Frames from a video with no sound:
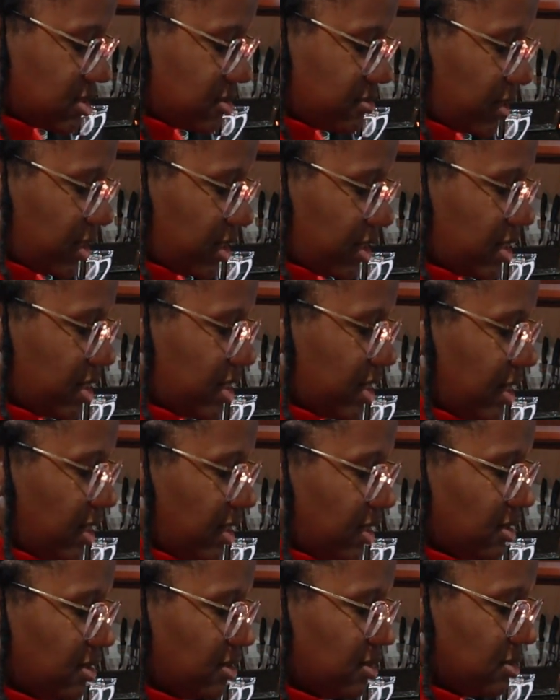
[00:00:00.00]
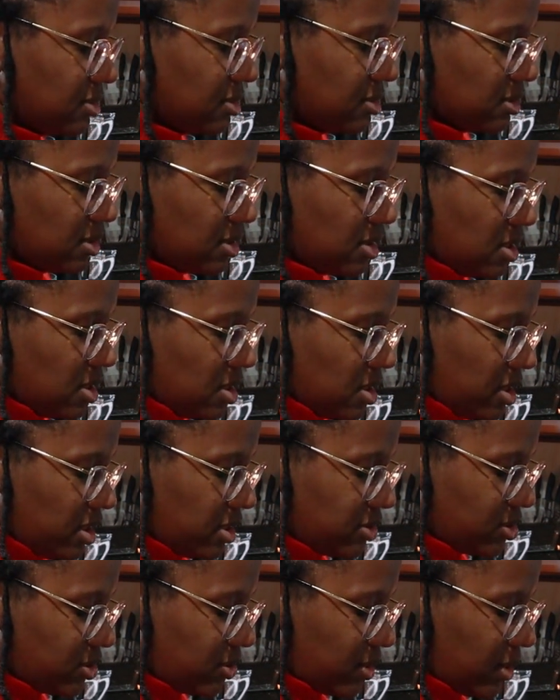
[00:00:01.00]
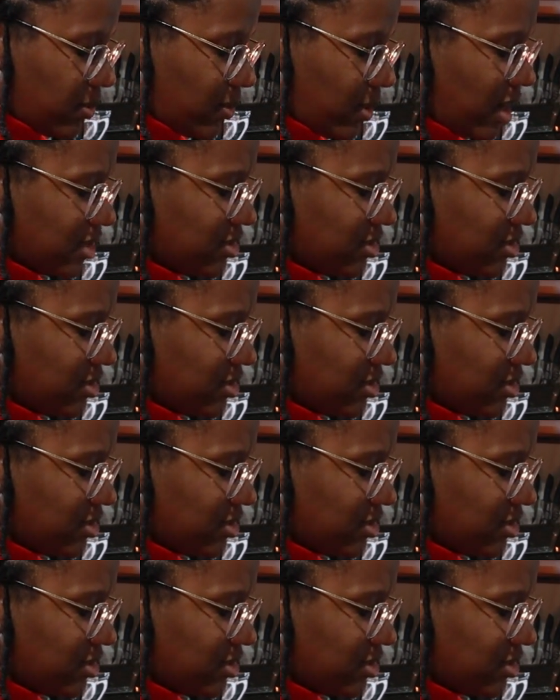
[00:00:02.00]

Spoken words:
spirit and doing well.